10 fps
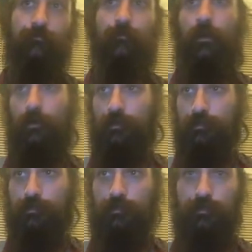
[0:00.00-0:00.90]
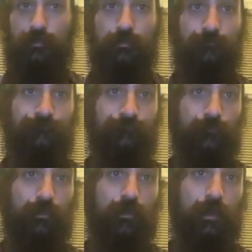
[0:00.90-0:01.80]
August, this is.
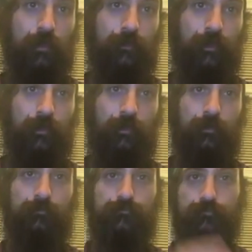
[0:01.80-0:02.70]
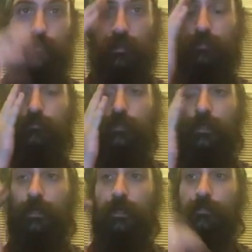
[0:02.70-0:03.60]
And then head to
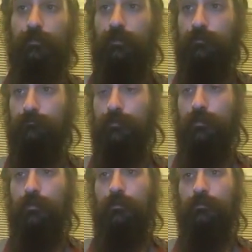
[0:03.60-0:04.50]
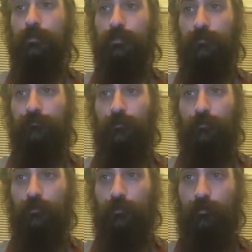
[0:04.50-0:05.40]
Ananda Ashram, teach at
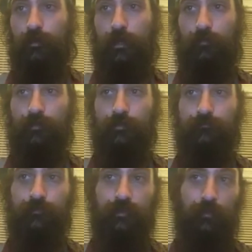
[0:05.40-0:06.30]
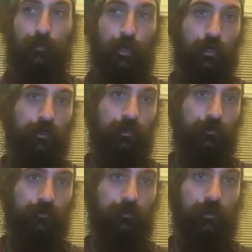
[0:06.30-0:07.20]
Harriman State Park on
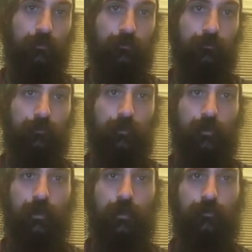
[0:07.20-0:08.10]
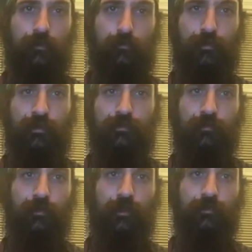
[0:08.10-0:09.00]
the 20th, and then a place
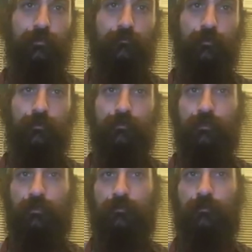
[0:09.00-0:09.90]
called the Hudson Woods in